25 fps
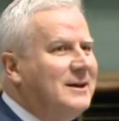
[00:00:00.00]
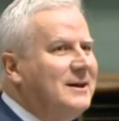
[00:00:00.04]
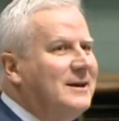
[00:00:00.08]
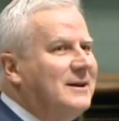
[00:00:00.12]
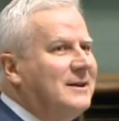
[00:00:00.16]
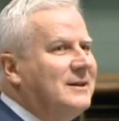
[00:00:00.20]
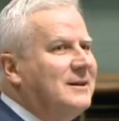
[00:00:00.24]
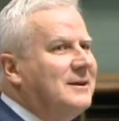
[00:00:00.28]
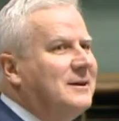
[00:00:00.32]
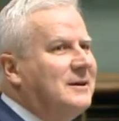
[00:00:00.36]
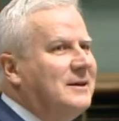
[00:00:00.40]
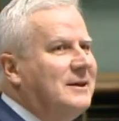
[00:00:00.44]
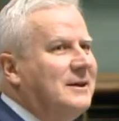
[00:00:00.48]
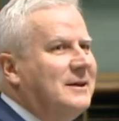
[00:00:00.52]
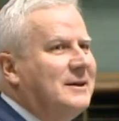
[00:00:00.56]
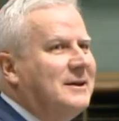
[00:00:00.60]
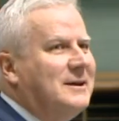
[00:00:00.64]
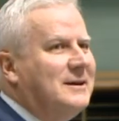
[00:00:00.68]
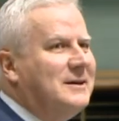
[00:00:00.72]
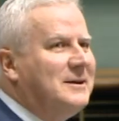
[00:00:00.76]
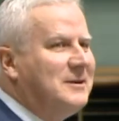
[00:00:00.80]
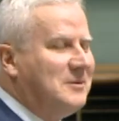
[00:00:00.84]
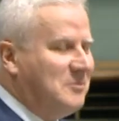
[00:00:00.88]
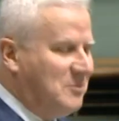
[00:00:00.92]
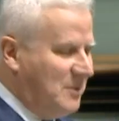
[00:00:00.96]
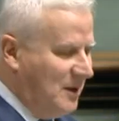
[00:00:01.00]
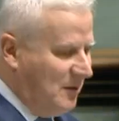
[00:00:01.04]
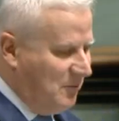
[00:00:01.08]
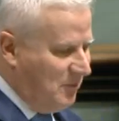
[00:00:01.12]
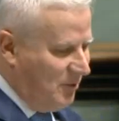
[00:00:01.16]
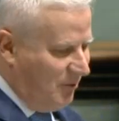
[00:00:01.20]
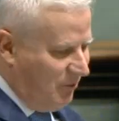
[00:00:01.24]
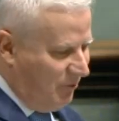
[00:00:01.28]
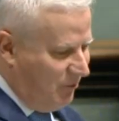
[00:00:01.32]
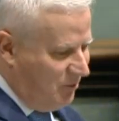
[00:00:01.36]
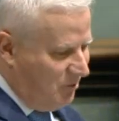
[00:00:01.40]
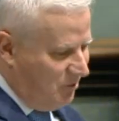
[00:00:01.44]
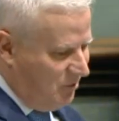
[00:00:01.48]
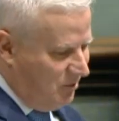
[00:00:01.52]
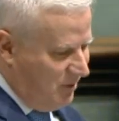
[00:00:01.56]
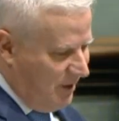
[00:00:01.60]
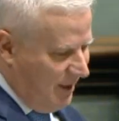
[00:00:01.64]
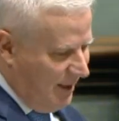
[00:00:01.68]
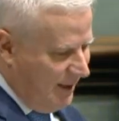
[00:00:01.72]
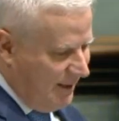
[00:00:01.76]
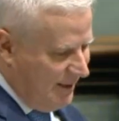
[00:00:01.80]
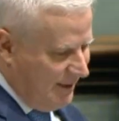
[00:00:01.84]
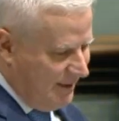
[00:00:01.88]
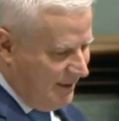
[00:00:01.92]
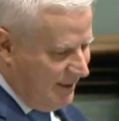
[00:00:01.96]
the member for
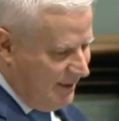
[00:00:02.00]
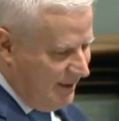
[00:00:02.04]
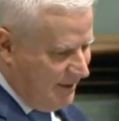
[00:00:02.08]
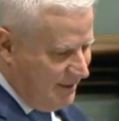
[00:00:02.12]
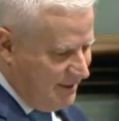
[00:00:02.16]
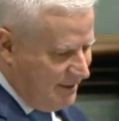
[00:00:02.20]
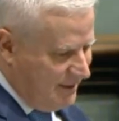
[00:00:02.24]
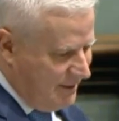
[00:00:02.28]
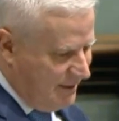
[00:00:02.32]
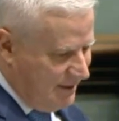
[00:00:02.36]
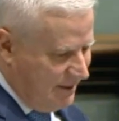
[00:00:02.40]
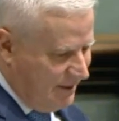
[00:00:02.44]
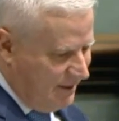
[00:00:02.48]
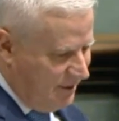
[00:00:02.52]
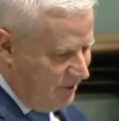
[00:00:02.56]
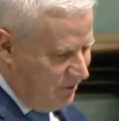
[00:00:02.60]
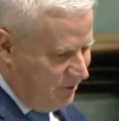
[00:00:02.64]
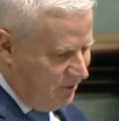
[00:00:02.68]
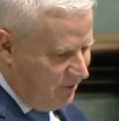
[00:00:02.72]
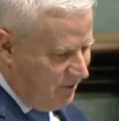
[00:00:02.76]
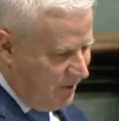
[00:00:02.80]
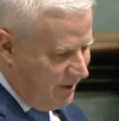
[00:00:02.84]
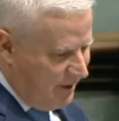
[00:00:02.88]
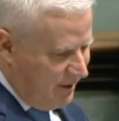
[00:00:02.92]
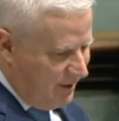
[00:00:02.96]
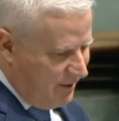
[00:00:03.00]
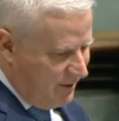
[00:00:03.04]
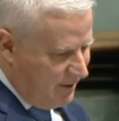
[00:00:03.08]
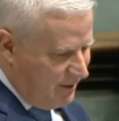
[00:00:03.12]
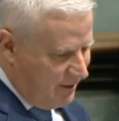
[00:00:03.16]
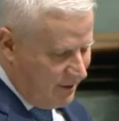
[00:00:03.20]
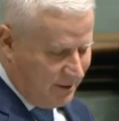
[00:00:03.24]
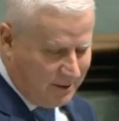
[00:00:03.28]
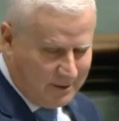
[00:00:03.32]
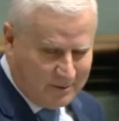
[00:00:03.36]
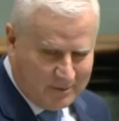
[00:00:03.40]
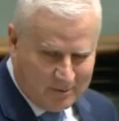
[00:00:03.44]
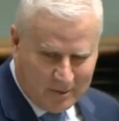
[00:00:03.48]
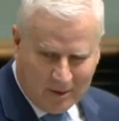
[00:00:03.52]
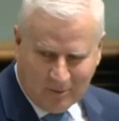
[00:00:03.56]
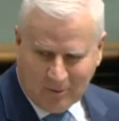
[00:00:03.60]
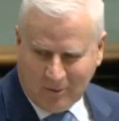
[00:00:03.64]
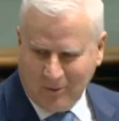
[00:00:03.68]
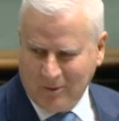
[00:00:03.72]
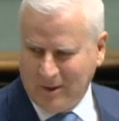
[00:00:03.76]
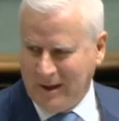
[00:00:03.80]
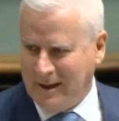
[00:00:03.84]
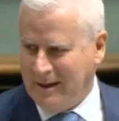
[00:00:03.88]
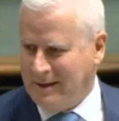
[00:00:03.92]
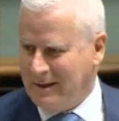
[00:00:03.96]
Adelaide, not a member
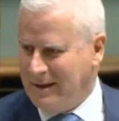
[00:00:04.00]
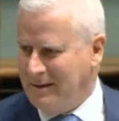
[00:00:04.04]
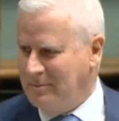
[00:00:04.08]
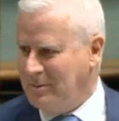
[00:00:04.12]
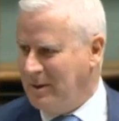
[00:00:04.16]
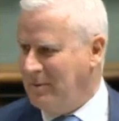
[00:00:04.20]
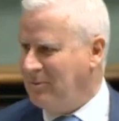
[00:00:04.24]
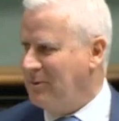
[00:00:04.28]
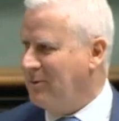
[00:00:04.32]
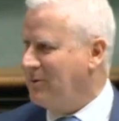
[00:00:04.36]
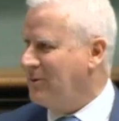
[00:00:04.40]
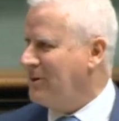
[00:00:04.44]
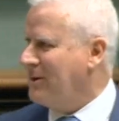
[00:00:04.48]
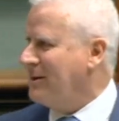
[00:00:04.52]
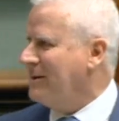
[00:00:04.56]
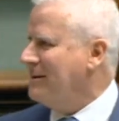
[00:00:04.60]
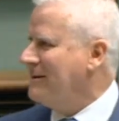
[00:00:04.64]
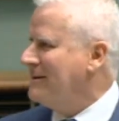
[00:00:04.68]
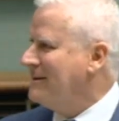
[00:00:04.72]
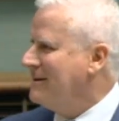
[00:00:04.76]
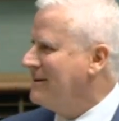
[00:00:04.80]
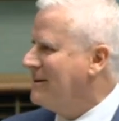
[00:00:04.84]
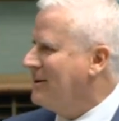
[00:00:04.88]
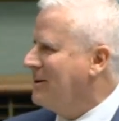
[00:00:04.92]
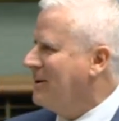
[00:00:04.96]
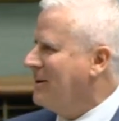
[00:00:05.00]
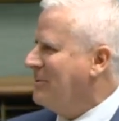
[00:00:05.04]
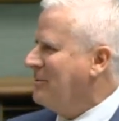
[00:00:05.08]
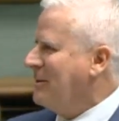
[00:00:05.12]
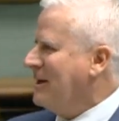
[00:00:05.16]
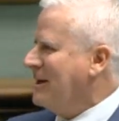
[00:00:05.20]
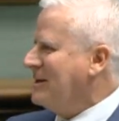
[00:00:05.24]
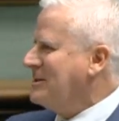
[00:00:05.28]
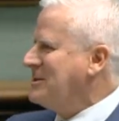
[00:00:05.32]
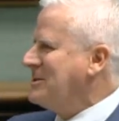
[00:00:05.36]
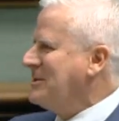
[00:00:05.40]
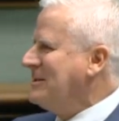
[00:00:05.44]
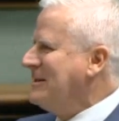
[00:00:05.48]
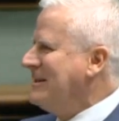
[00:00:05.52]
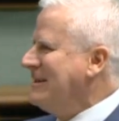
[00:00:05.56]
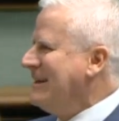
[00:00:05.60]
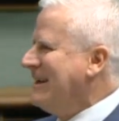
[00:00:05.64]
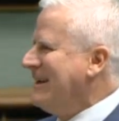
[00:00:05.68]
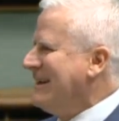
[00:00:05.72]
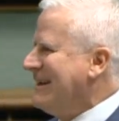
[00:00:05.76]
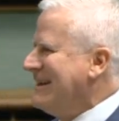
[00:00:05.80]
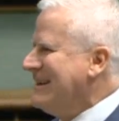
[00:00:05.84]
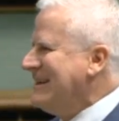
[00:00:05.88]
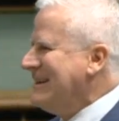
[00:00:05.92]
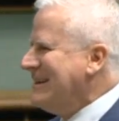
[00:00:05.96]
for Adelaide, member for Hindmarsh.
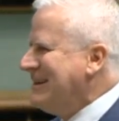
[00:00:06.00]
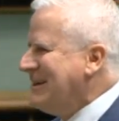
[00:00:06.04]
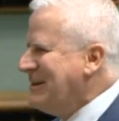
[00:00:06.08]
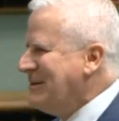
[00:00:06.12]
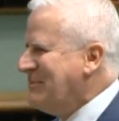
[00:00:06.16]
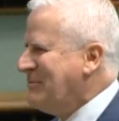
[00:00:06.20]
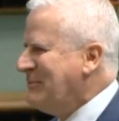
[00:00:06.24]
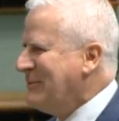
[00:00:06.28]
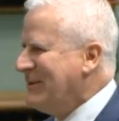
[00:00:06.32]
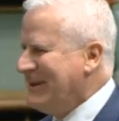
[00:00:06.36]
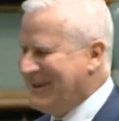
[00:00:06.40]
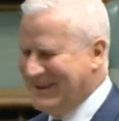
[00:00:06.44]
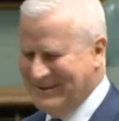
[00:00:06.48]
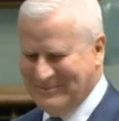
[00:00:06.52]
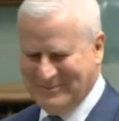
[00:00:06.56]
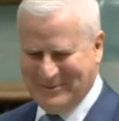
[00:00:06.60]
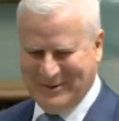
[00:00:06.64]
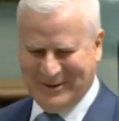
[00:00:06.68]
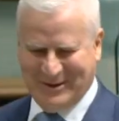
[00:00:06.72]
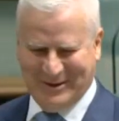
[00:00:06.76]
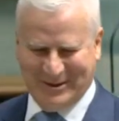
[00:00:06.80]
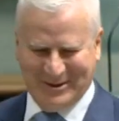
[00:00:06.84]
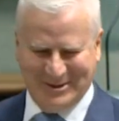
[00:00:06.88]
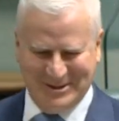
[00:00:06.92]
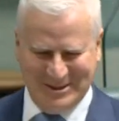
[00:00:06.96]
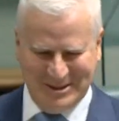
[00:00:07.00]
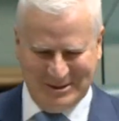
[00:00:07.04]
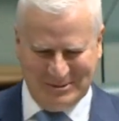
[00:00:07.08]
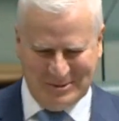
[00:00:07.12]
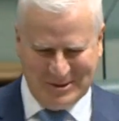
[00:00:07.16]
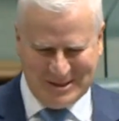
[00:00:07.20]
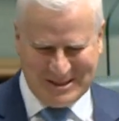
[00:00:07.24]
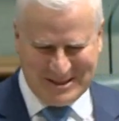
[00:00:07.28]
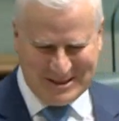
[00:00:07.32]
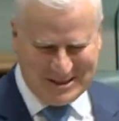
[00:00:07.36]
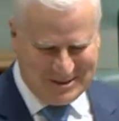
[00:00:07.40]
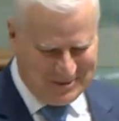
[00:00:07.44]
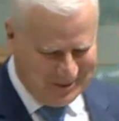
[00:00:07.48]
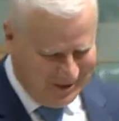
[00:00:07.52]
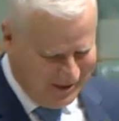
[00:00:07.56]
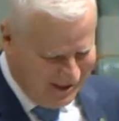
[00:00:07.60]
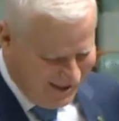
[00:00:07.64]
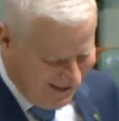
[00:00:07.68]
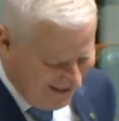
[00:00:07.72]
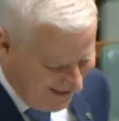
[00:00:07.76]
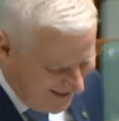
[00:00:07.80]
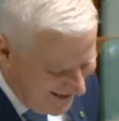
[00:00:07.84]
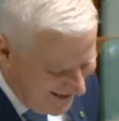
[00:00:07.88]
Apologies, Mr Speaker.